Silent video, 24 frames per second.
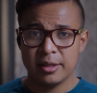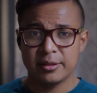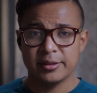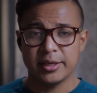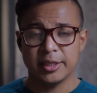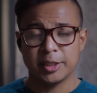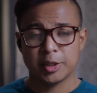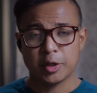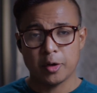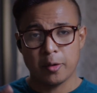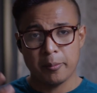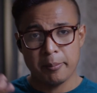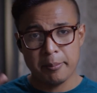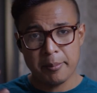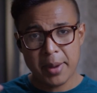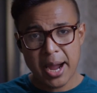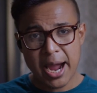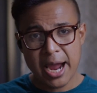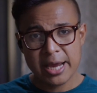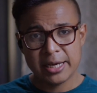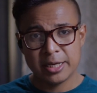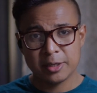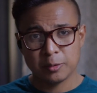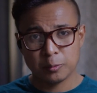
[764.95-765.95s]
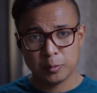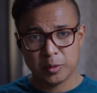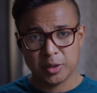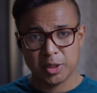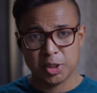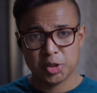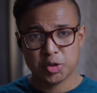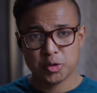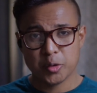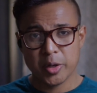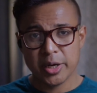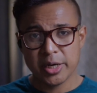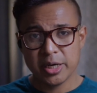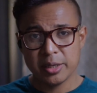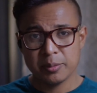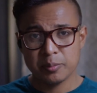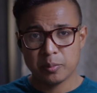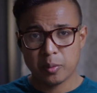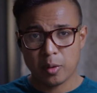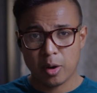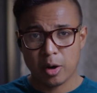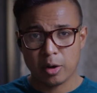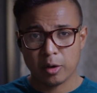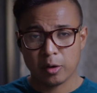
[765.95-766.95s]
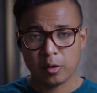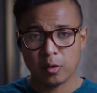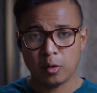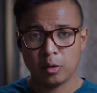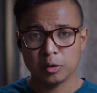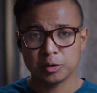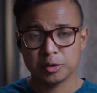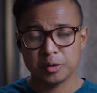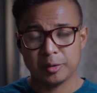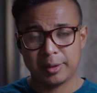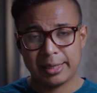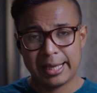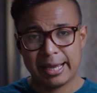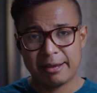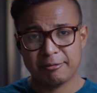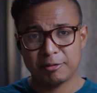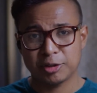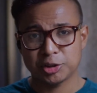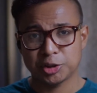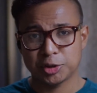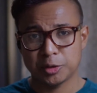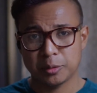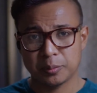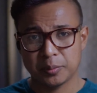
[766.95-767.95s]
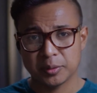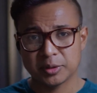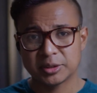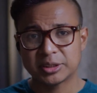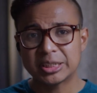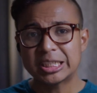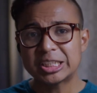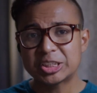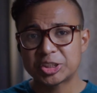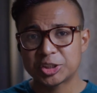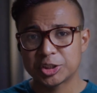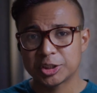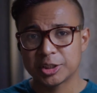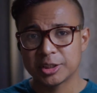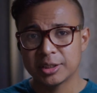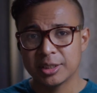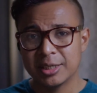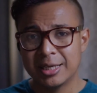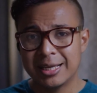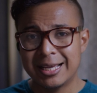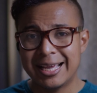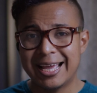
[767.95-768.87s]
then combine it with a trading protocol to leverage your position,